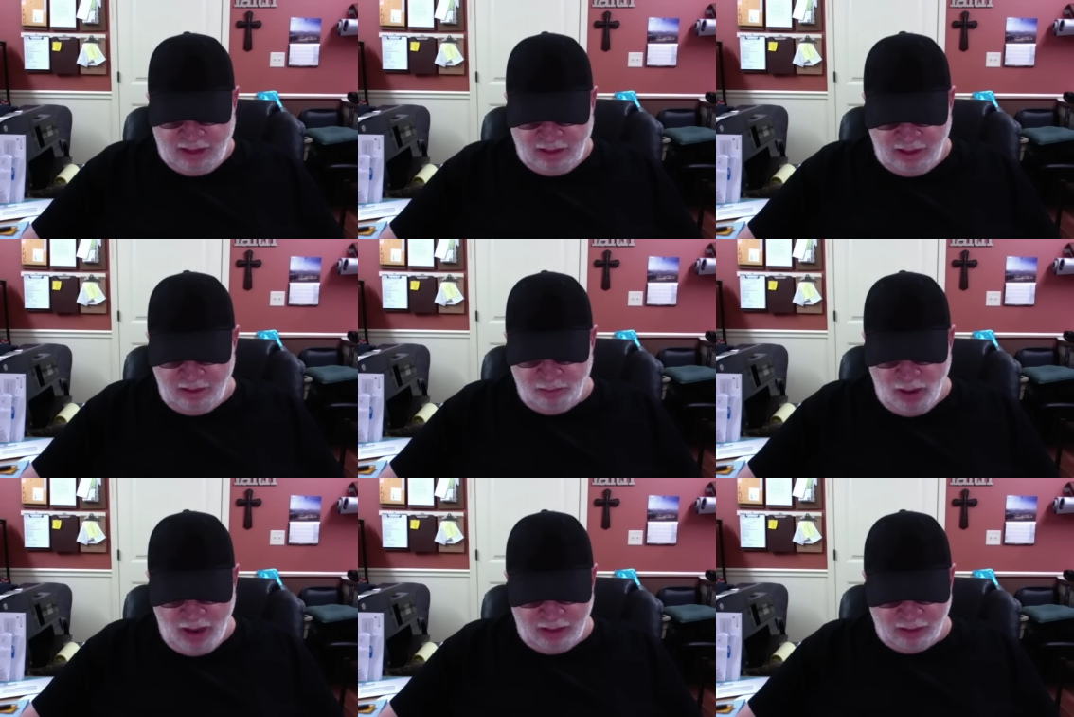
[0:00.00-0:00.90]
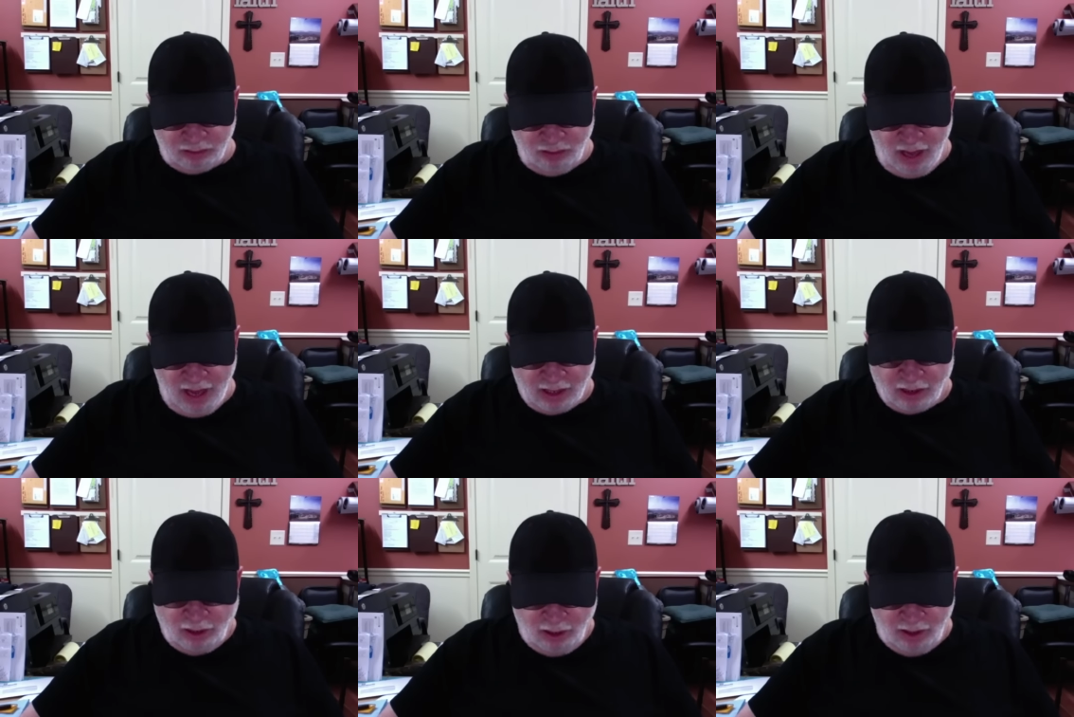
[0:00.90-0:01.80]
Nimrod is not
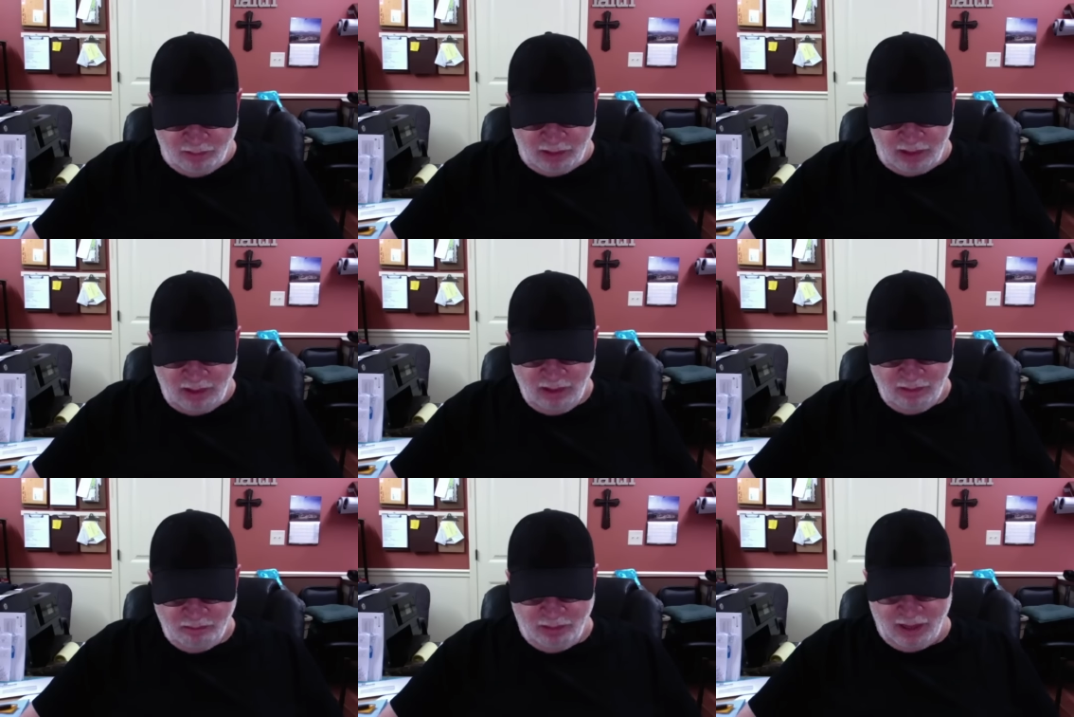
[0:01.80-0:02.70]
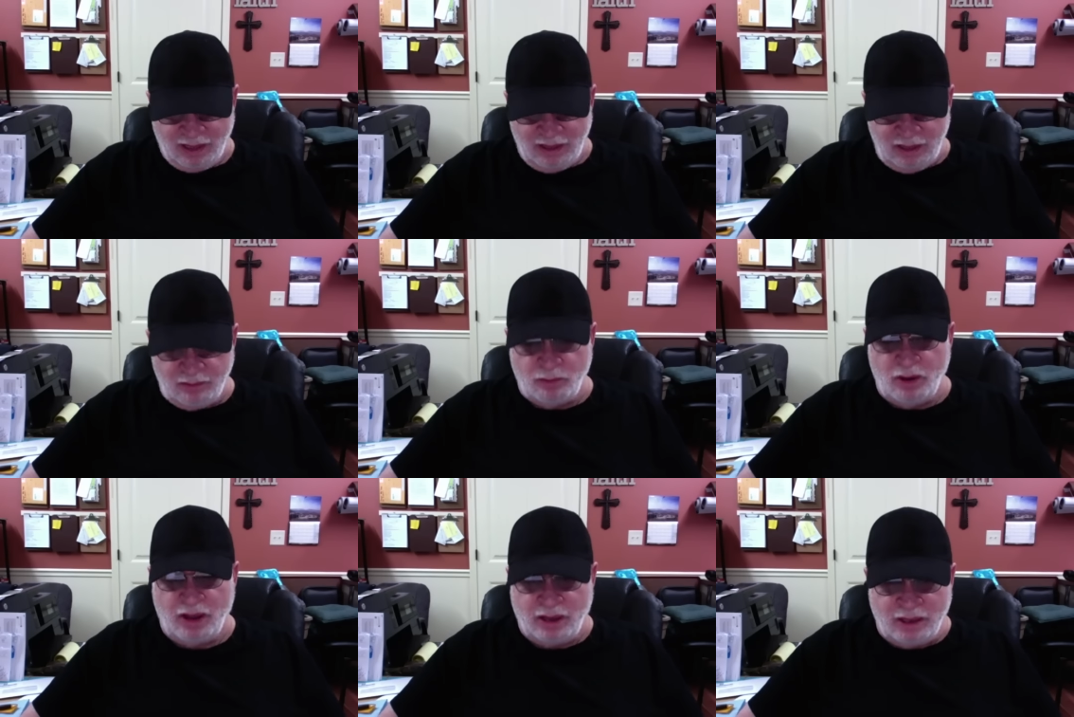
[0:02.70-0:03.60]
coming, but
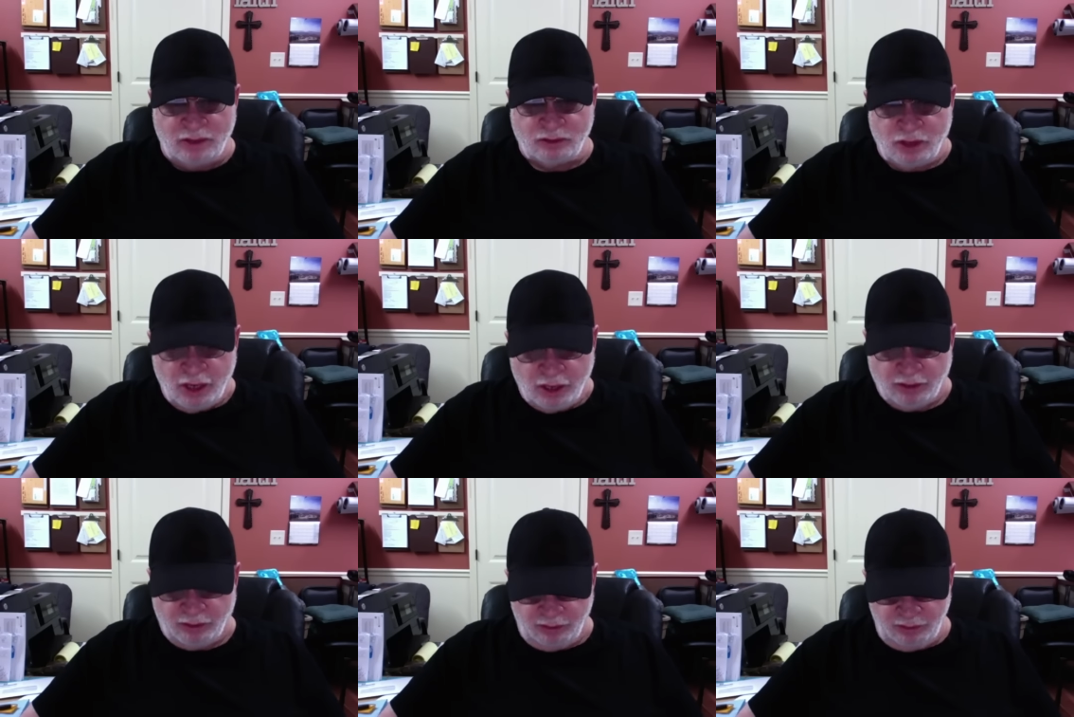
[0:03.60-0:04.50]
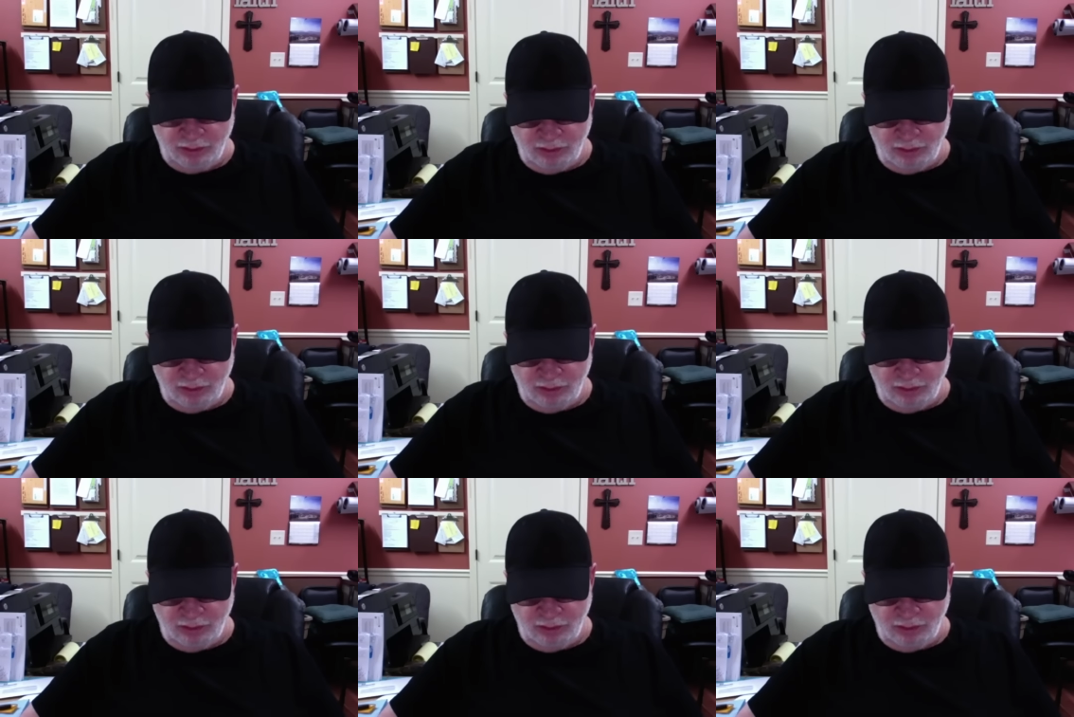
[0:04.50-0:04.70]
Nimrod is here.